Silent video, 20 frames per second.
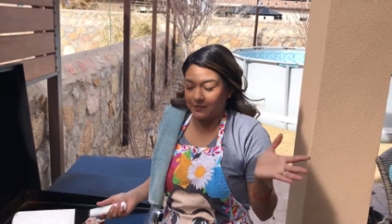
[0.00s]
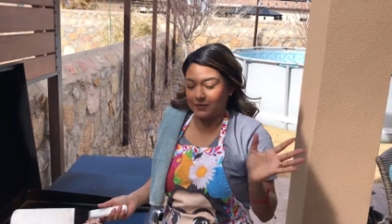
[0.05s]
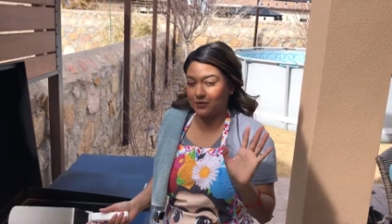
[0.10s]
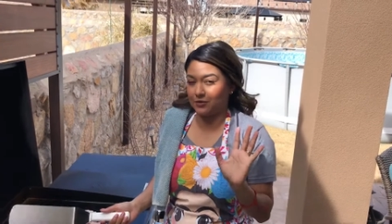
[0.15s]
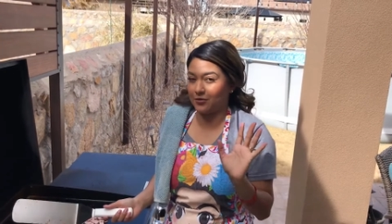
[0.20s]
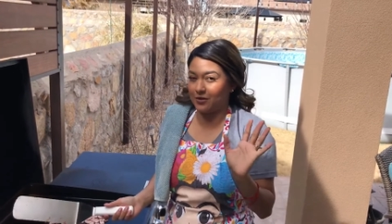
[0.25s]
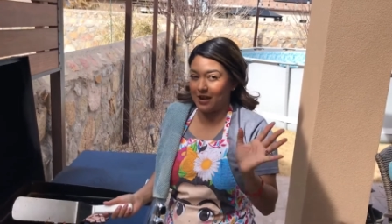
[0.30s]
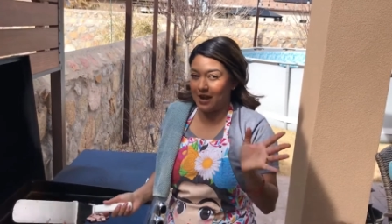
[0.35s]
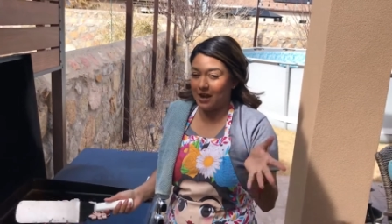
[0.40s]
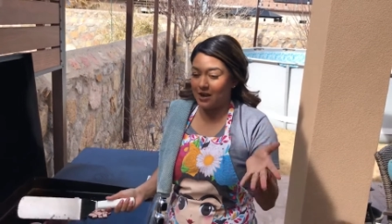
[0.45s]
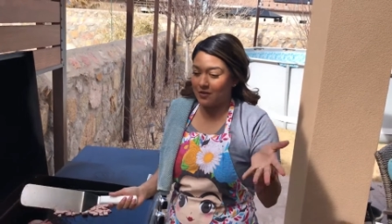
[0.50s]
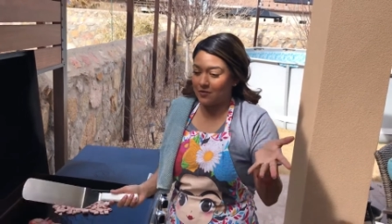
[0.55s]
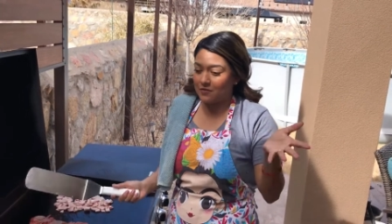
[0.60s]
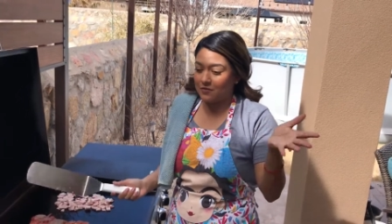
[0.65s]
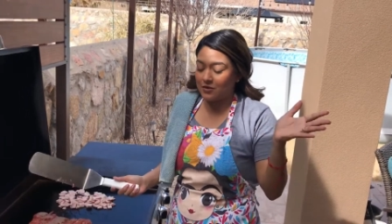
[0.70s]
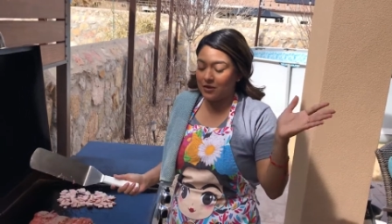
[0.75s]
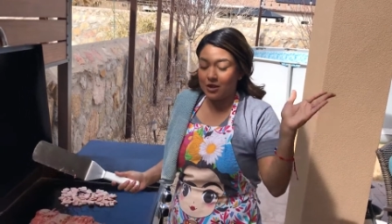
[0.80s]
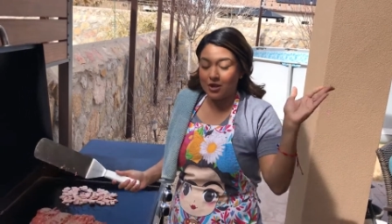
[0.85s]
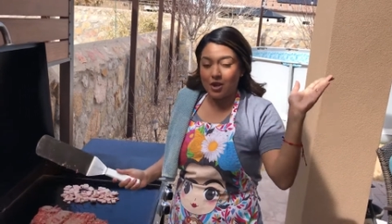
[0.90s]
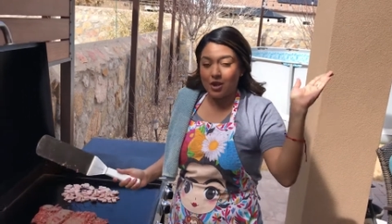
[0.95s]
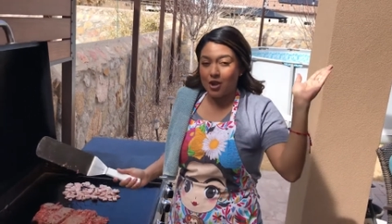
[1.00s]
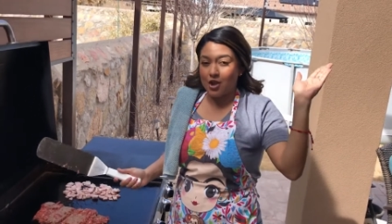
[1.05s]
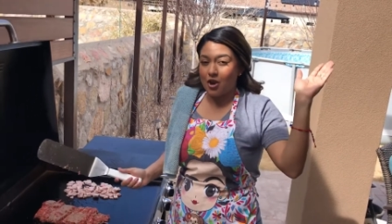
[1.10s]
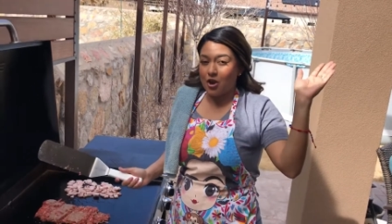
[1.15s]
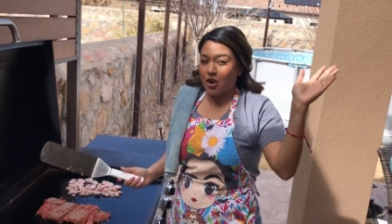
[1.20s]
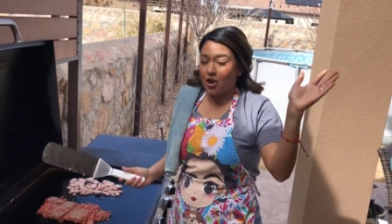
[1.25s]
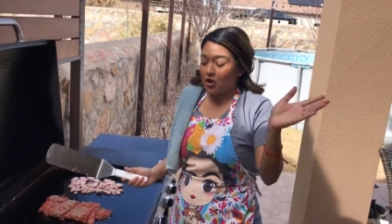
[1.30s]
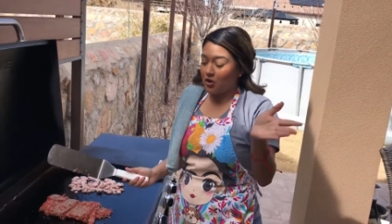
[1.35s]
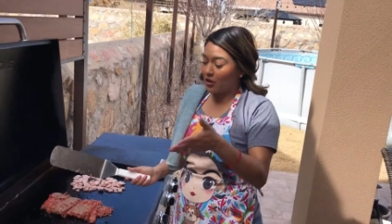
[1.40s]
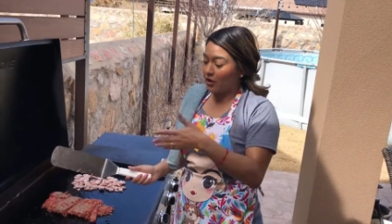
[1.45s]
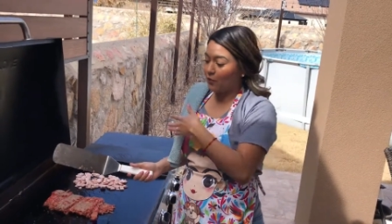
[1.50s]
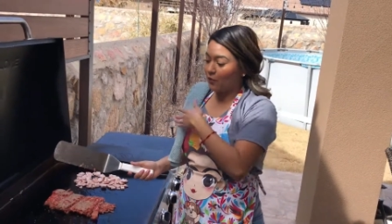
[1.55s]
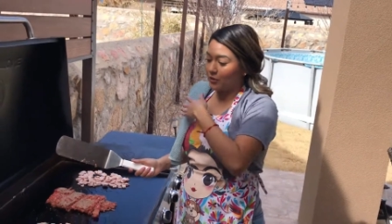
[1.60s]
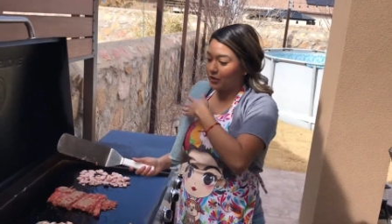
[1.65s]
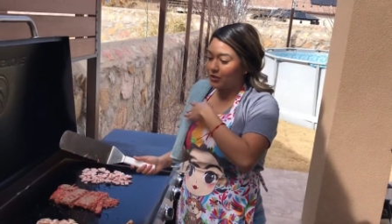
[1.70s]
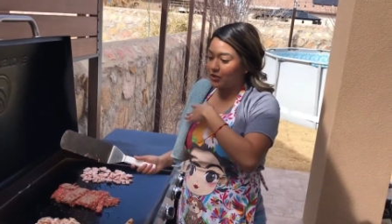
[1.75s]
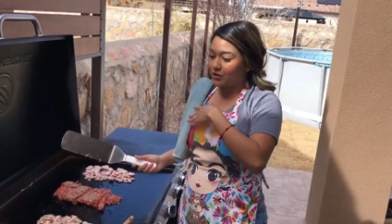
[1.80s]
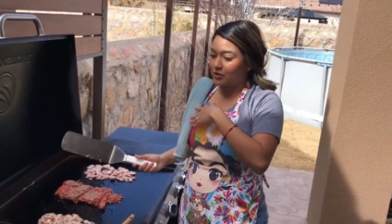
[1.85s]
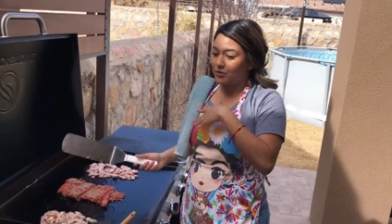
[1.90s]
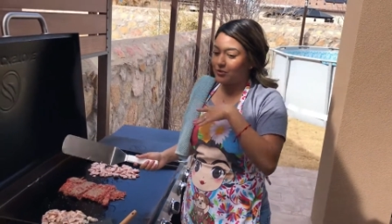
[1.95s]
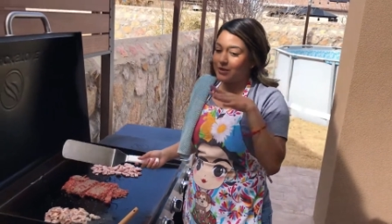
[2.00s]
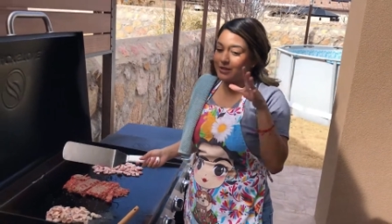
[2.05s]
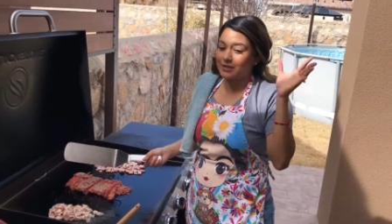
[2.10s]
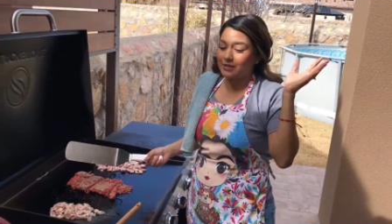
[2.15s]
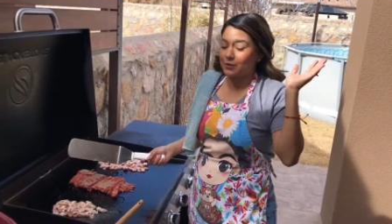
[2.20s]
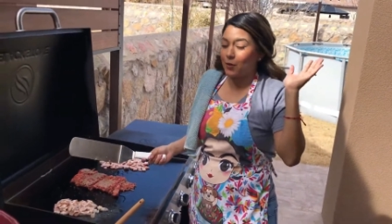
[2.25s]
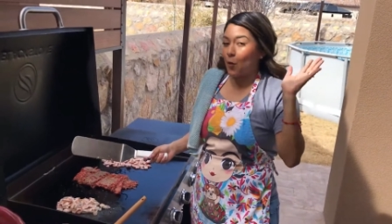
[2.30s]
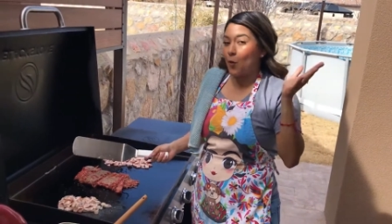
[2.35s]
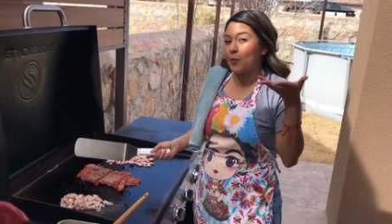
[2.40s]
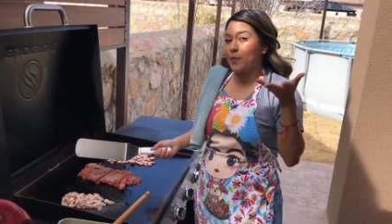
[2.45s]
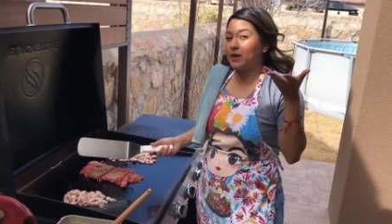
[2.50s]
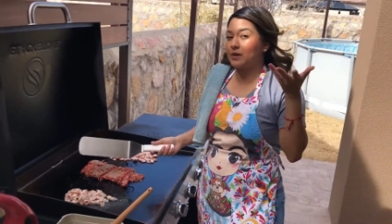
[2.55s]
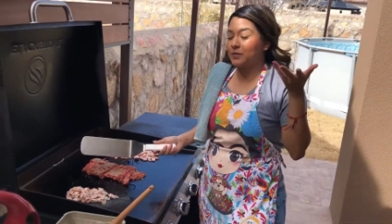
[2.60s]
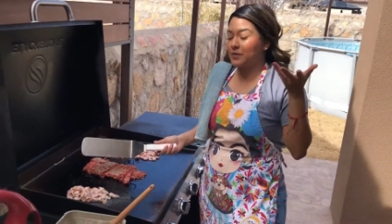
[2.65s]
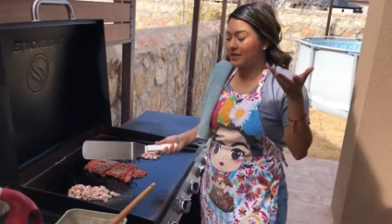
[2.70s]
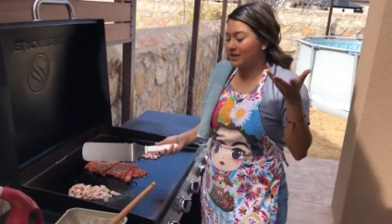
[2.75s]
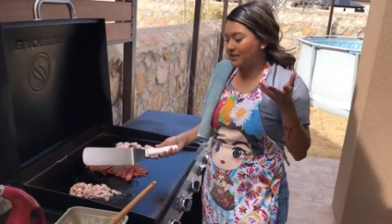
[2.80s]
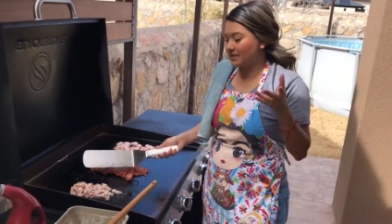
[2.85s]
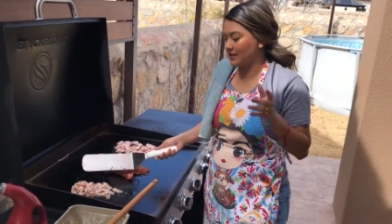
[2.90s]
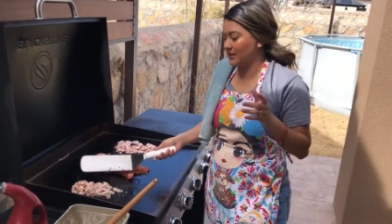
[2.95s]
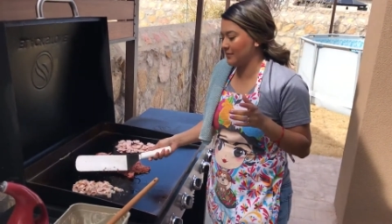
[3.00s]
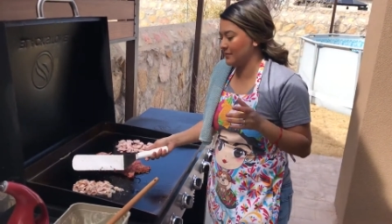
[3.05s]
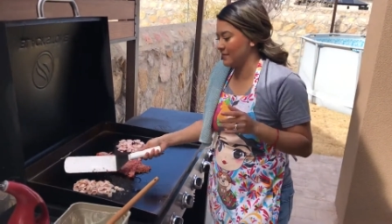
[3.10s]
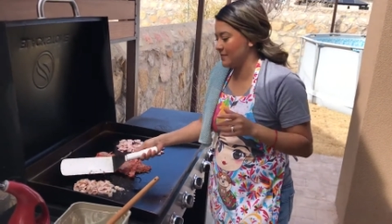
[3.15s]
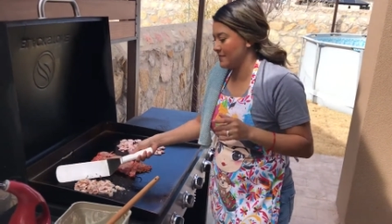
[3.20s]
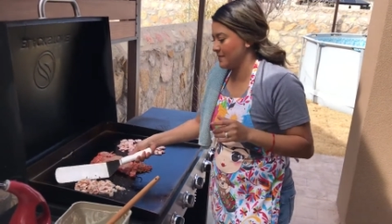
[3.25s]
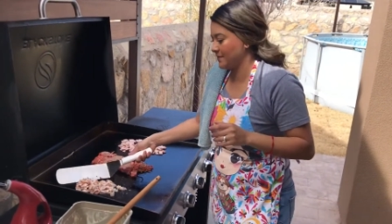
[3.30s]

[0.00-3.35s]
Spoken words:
So now all I want to do is homemade pizza.